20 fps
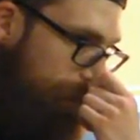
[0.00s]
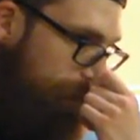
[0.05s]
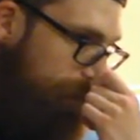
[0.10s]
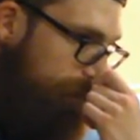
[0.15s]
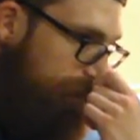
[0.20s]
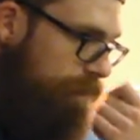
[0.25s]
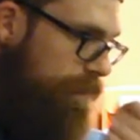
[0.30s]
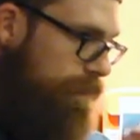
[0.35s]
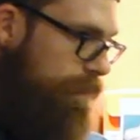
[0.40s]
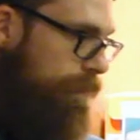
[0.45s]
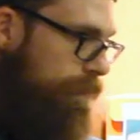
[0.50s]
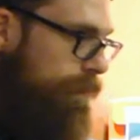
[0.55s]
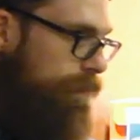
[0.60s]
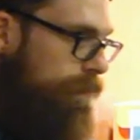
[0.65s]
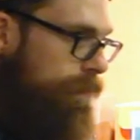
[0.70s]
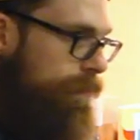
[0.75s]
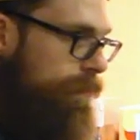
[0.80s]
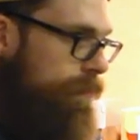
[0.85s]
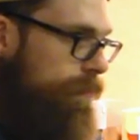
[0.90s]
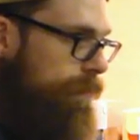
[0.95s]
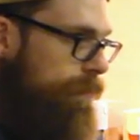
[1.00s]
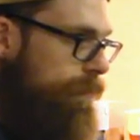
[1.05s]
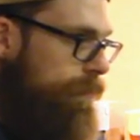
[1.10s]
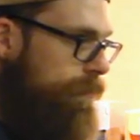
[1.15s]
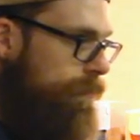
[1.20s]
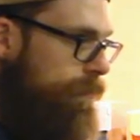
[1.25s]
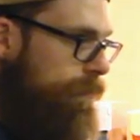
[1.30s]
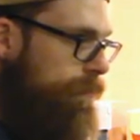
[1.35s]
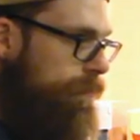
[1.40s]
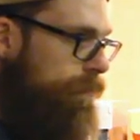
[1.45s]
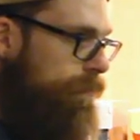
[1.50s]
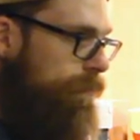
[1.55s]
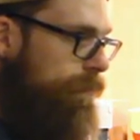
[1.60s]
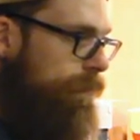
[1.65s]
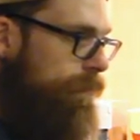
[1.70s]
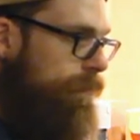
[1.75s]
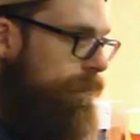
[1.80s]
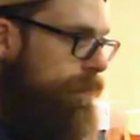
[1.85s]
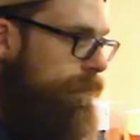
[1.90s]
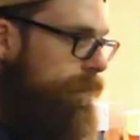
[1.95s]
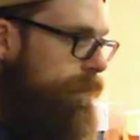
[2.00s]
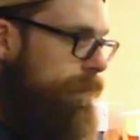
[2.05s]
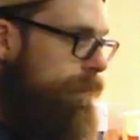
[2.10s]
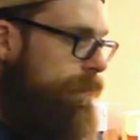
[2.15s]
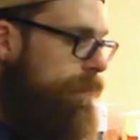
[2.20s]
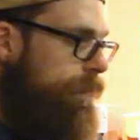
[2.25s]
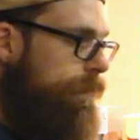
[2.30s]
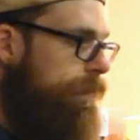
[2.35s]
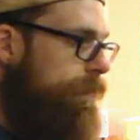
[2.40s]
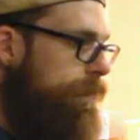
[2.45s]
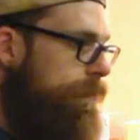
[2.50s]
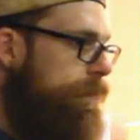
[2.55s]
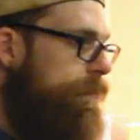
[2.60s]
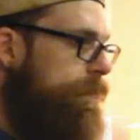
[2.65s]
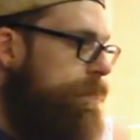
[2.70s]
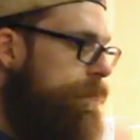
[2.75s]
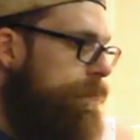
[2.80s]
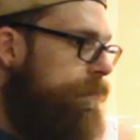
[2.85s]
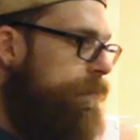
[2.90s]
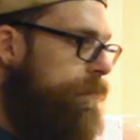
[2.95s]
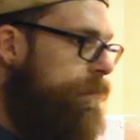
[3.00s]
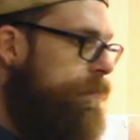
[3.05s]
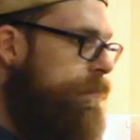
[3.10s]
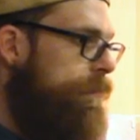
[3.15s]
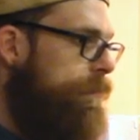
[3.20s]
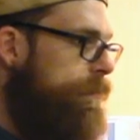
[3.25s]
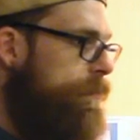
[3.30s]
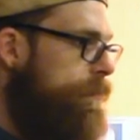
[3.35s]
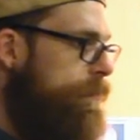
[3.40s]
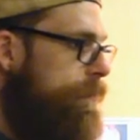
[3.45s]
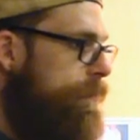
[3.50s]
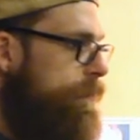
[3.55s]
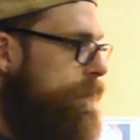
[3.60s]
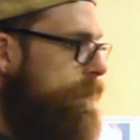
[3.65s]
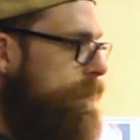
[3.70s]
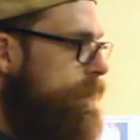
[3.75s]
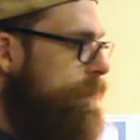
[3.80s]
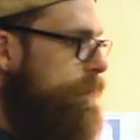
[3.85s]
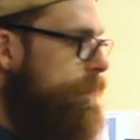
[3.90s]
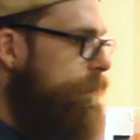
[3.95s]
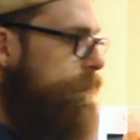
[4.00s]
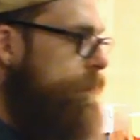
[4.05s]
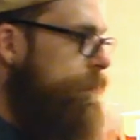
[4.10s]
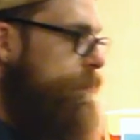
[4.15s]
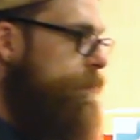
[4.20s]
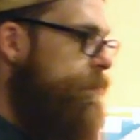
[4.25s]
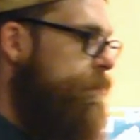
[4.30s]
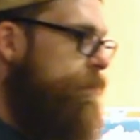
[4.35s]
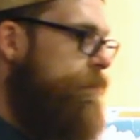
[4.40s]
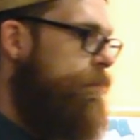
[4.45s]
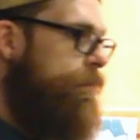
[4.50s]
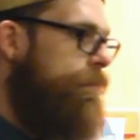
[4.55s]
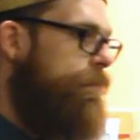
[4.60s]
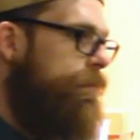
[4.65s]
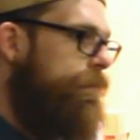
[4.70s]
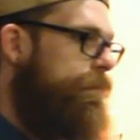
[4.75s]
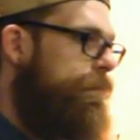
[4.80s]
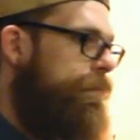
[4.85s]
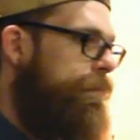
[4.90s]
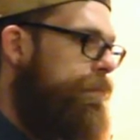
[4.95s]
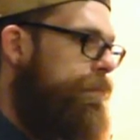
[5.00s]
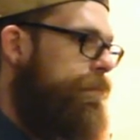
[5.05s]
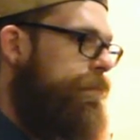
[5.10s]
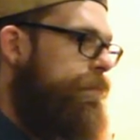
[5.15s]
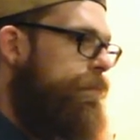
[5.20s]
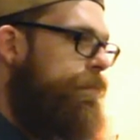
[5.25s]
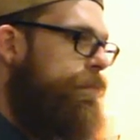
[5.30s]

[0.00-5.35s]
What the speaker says: The person shown says nothing.